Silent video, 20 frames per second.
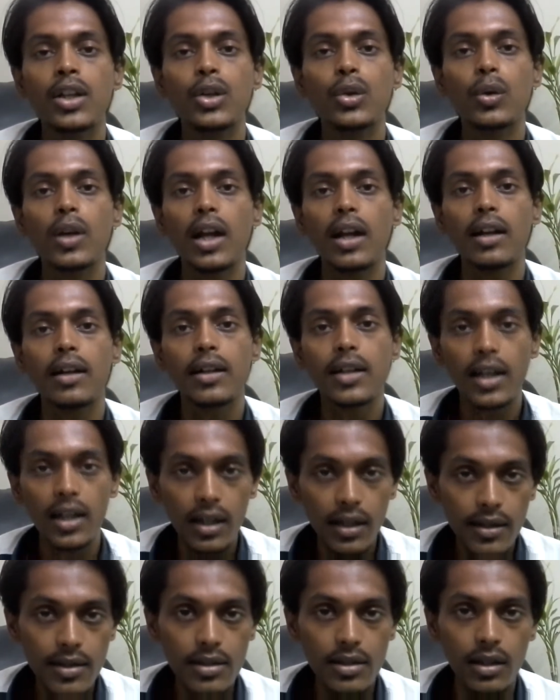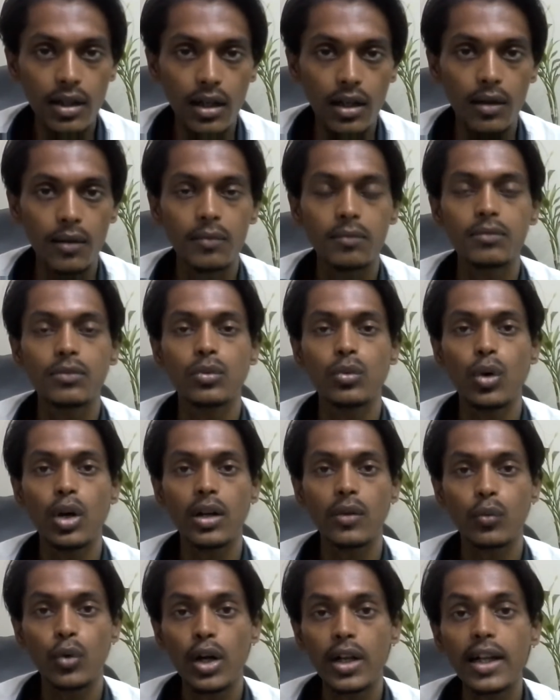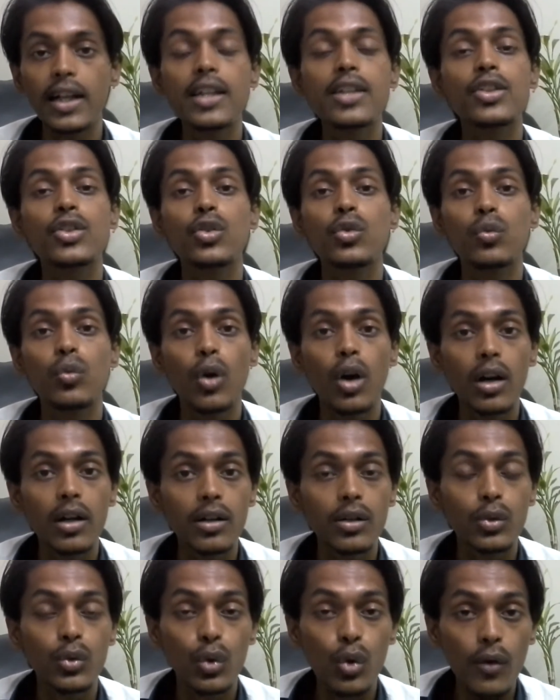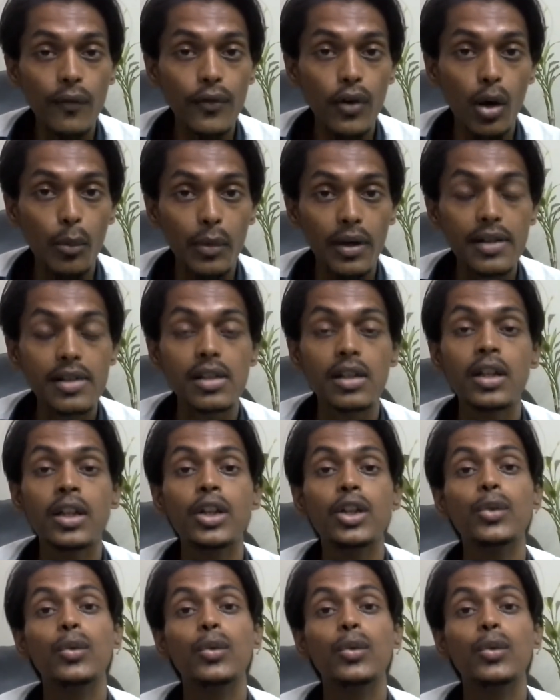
You can tell us what else you want to know from us.